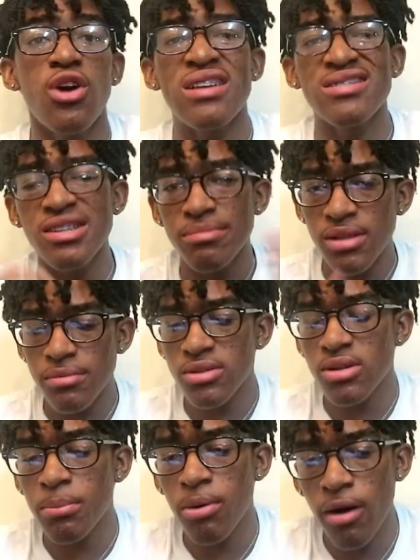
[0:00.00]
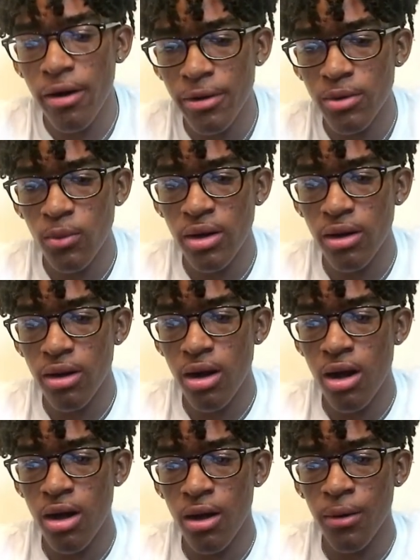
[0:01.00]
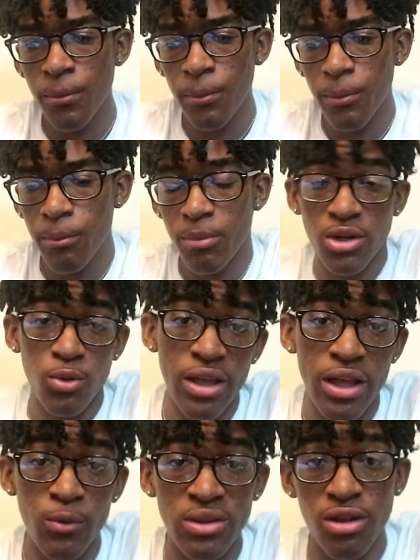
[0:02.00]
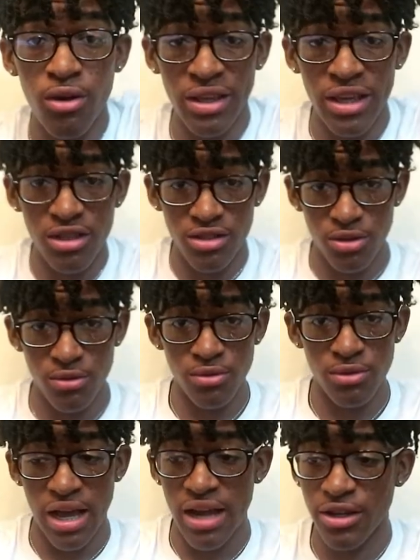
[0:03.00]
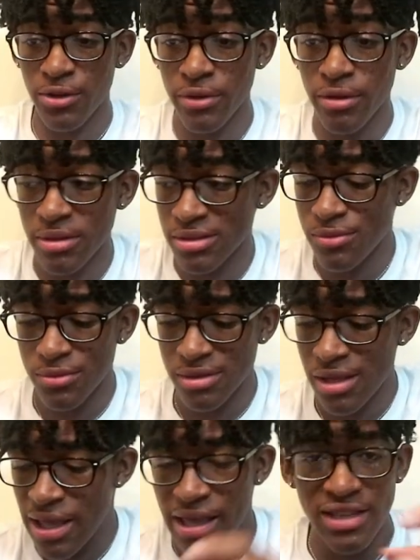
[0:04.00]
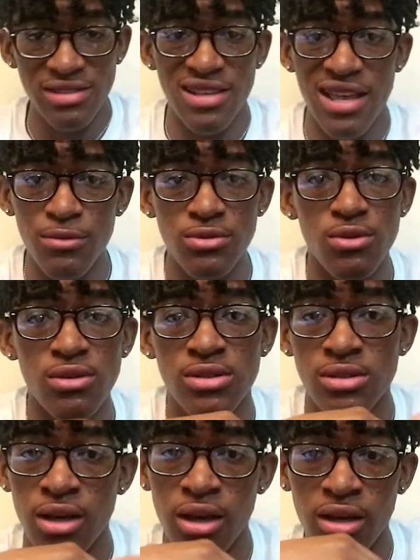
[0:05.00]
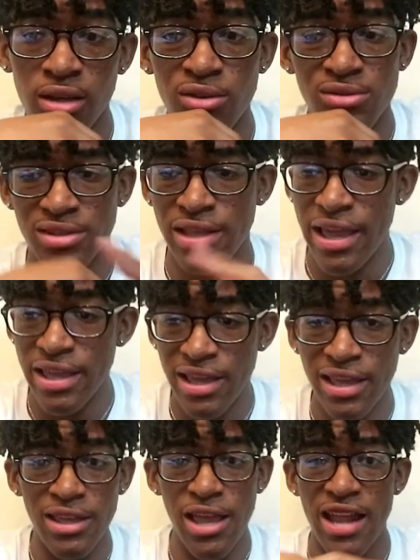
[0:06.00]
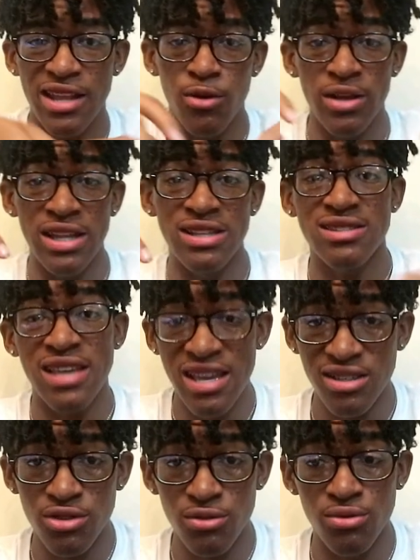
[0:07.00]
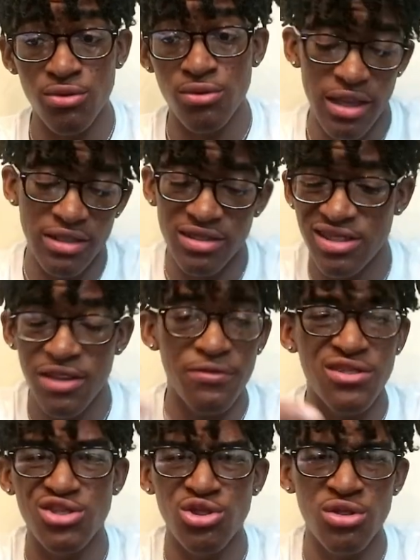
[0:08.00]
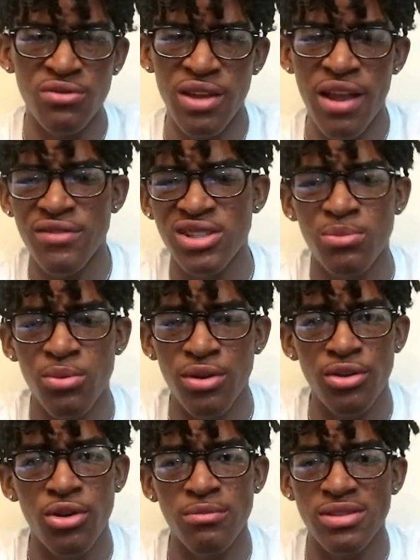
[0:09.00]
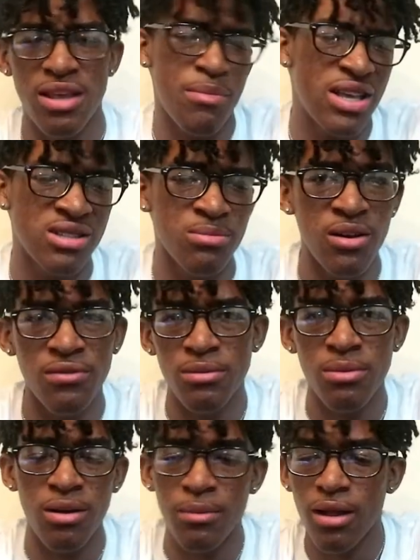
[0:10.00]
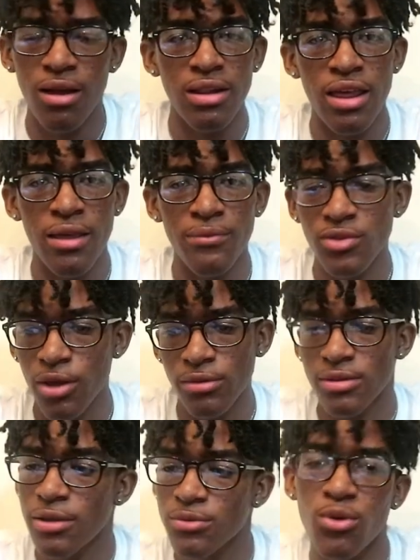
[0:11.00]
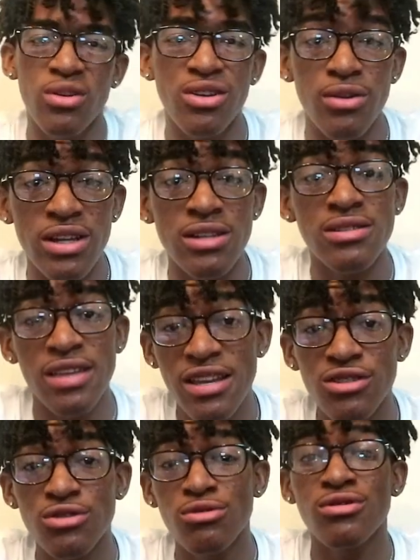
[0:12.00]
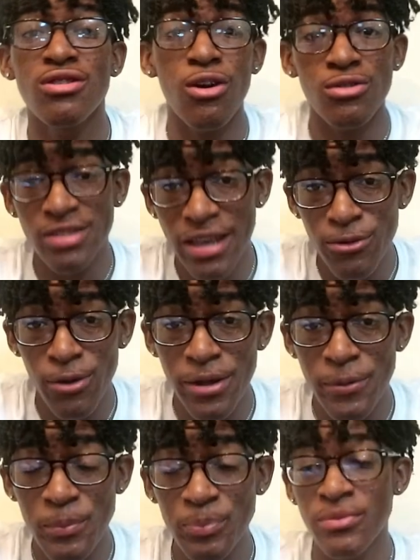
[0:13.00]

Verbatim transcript: I skipped up to the part where um, McQueen went to go get his shoes at the crib because he was. He said he was going to uh, go skate and he had to go get his skate shoes. says different shoes for every sport. You know what I'm saying? Basketball, football, all that. So he was going to go get his skate shoes to go skate, right?